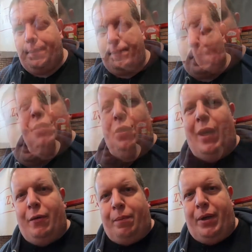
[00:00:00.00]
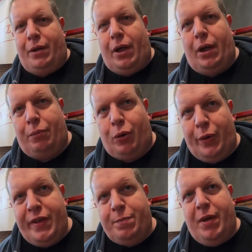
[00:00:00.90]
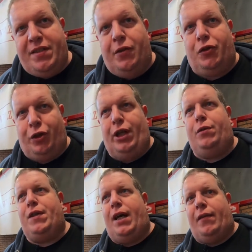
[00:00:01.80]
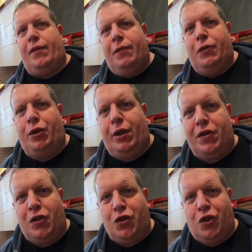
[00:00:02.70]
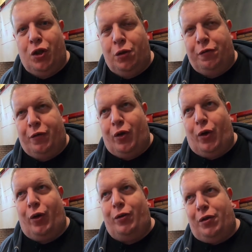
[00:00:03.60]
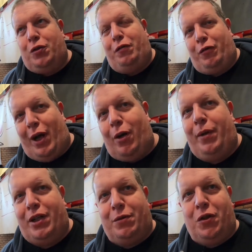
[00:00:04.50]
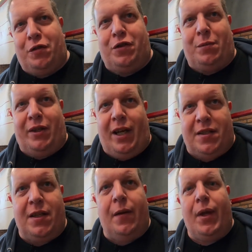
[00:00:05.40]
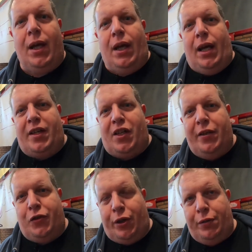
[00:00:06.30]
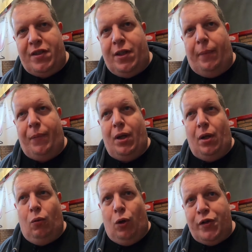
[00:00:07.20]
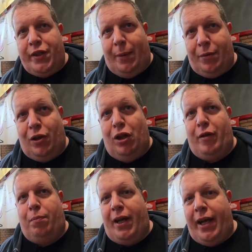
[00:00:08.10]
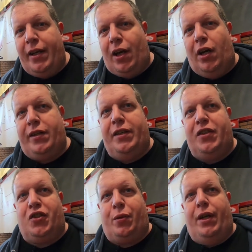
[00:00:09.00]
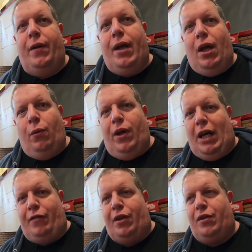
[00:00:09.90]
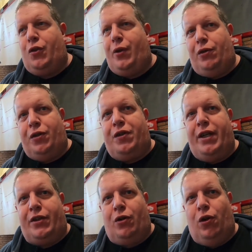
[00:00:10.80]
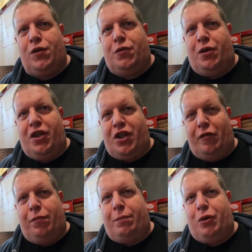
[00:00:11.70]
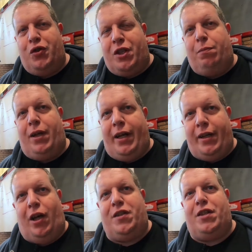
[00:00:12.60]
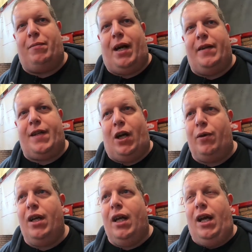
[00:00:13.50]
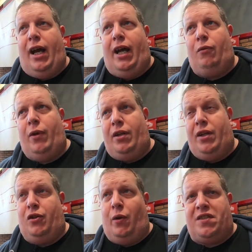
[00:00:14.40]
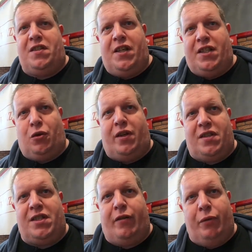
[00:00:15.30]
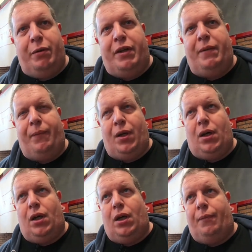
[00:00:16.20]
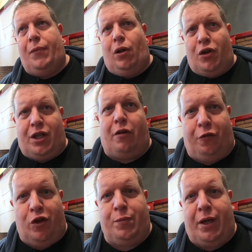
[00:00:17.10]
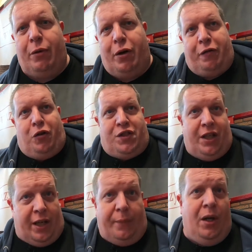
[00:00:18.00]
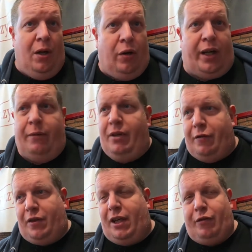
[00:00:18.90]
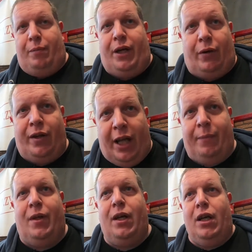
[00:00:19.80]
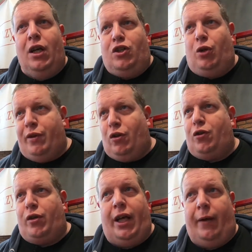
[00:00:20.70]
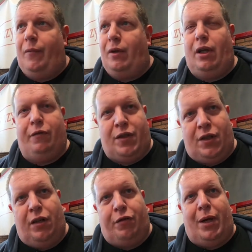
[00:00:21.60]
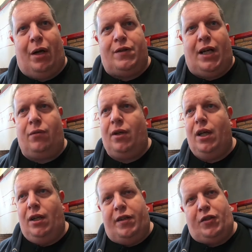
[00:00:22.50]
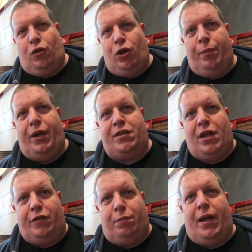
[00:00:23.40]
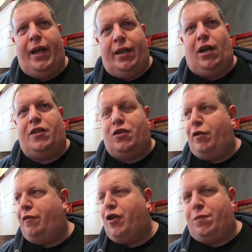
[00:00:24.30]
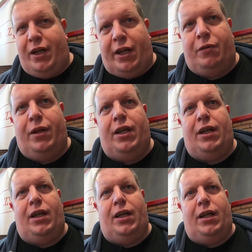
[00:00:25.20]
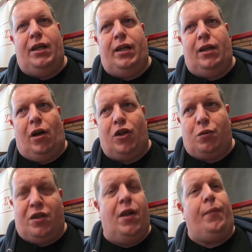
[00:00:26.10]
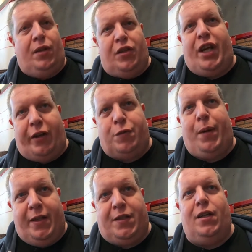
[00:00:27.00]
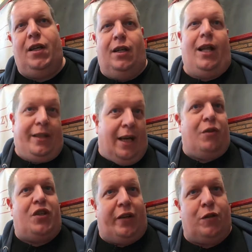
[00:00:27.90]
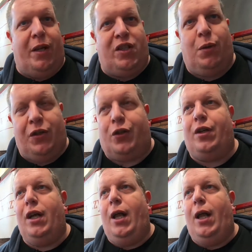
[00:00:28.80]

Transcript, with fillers: Okay, so our, our, uh, brewery is based in Turnhout, and Turnhout is also known for not only for our beers but also for something else. Actually, Turnhout is the world capital of the playing card industry. We have a 300 year old tradition of producing playing cards in my town, and when in 2006, 2007, when we um, launched our first beer, we were of course thinking, okay, we have to give the beer a name. So we thought, okay, if it's uh, from our town, let's call the beers after playing cards. So the first beer that we launched was the Jack of Spades, like now the Jack of Spades Winter.